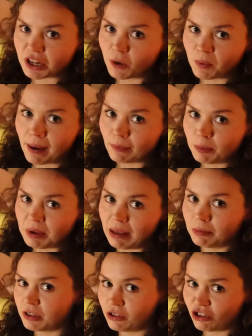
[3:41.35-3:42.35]
I'll probably be
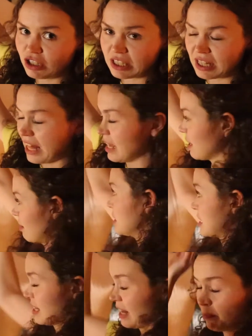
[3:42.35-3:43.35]
able to just like
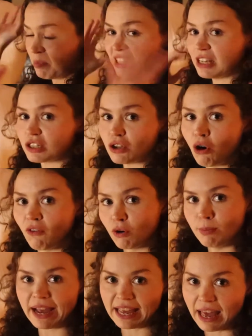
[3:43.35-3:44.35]
slip this over
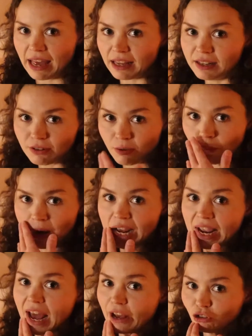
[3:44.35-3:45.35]
my head when
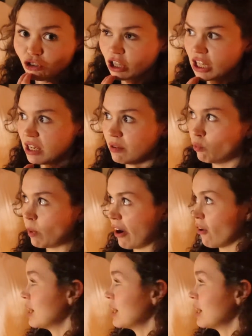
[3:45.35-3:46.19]
I actually wear